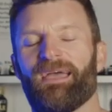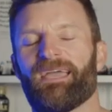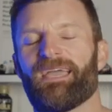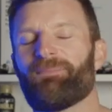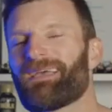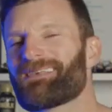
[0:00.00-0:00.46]

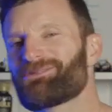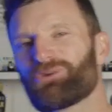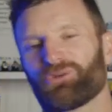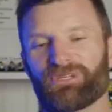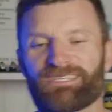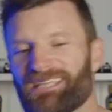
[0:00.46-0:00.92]
He makes
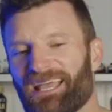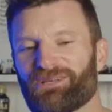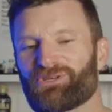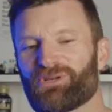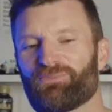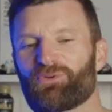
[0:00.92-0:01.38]
little
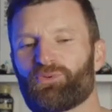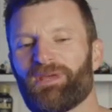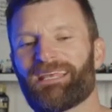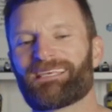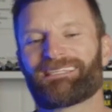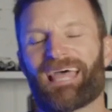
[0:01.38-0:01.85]
distinction
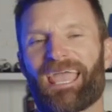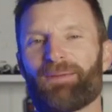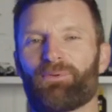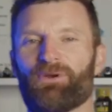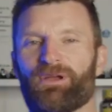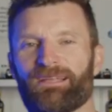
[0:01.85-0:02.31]
between his
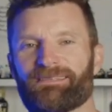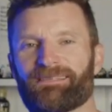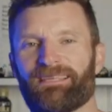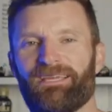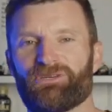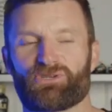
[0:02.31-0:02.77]
labor and his
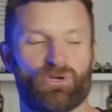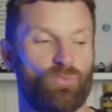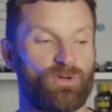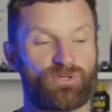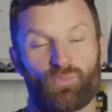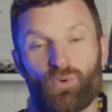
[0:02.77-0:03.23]
leisure,
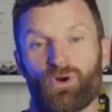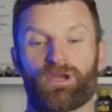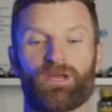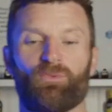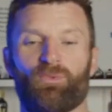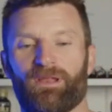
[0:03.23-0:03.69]
what's
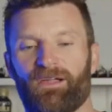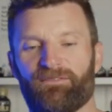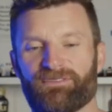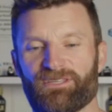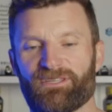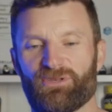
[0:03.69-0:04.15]
work and what he
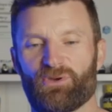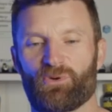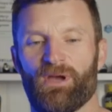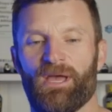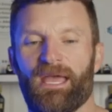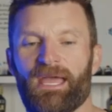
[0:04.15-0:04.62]
loves to
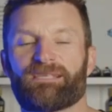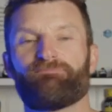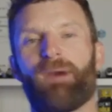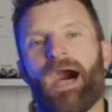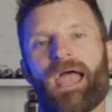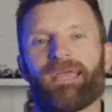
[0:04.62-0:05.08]
do. His
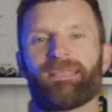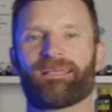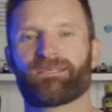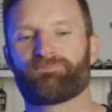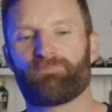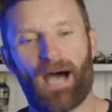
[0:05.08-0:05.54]
mind and
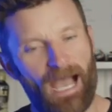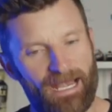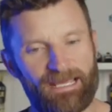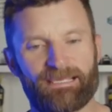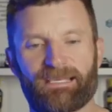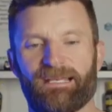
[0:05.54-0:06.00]
his
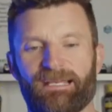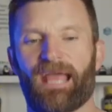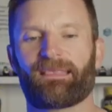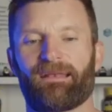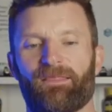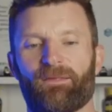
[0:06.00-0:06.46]
body is
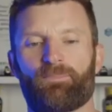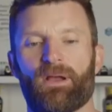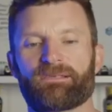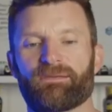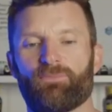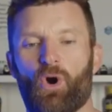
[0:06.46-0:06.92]
connected in the
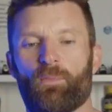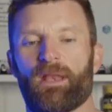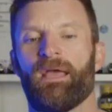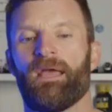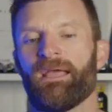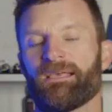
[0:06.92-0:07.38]
present moment.